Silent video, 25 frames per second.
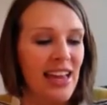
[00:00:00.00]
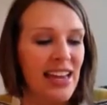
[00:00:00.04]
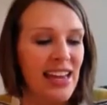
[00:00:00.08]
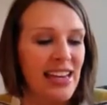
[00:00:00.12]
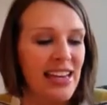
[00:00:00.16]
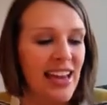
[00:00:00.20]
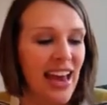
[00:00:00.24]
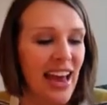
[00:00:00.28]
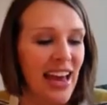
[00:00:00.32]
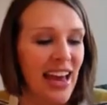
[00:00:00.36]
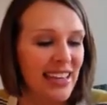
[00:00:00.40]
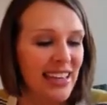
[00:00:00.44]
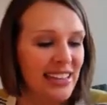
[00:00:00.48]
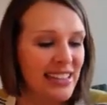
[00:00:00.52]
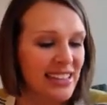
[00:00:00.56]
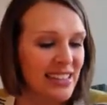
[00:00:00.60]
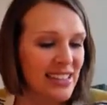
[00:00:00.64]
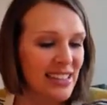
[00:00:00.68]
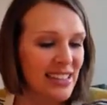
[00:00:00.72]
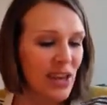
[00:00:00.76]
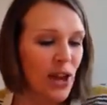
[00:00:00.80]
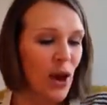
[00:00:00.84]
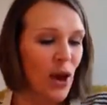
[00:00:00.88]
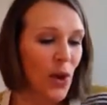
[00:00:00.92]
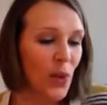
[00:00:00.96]

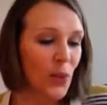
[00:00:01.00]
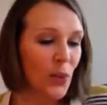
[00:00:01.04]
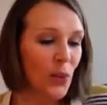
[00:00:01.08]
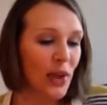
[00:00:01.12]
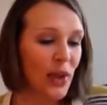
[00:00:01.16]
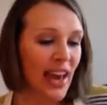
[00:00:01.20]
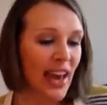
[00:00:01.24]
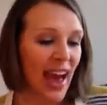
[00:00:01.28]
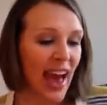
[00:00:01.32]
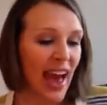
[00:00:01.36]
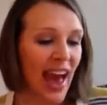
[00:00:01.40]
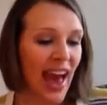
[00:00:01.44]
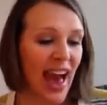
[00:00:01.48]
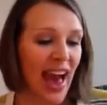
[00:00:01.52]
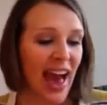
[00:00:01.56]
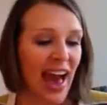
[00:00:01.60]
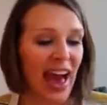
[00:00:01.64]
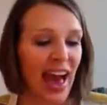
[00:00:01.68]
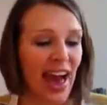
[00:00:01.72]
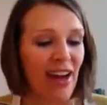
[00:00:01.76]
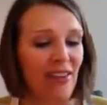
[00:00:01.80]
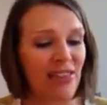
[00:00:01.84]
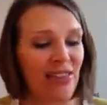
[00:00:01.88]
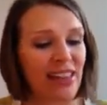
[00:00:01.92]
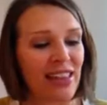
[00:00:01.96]
Next, we
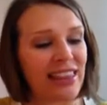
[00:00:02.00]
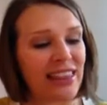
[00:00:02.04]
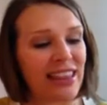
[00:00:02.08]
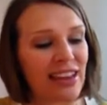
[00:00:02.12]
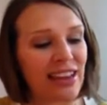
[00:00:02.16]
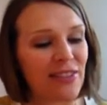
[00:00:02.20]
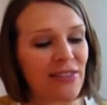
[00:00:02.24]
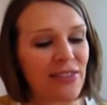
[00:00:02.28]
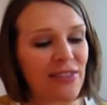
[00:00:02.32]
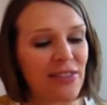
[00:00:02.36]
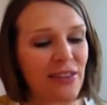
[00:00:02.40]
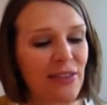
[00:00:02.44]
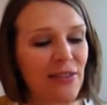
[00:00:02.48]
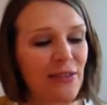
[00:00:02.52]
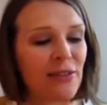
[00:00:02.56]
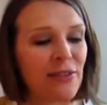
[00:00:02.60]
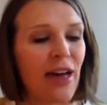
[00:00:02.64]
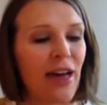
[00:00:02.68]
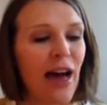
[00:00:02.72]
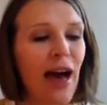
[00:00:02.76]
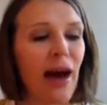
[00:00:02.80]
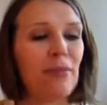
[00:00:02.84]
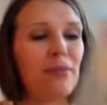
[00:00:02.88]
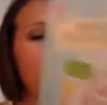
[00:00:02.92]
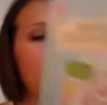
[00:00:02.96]
have Lift the
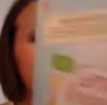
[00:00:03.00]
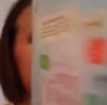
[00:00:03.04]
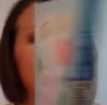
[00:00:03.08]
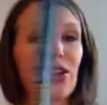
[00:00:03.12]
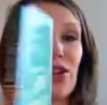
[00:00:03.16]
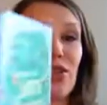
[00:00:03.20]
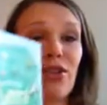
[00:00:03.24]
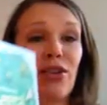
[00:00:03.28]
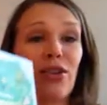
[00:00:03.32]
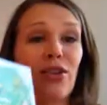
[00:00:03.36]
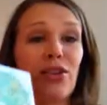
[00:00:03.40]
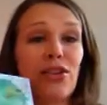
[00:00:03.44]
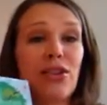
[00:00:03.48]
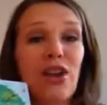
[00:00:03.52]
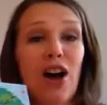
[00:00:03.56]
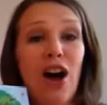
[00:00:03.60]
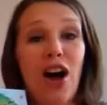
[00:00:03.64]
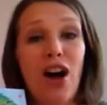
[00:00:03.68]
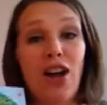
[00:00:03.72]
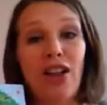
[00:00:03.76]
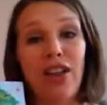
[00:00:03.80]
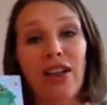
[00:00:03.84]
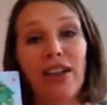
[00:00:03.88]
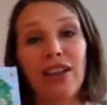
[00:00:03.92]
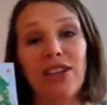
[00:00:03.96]
Flap General
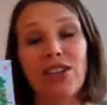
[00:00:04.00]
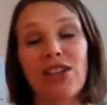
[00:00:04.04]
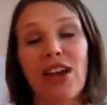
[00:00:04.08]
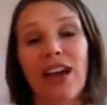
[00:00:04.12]
Knowledge.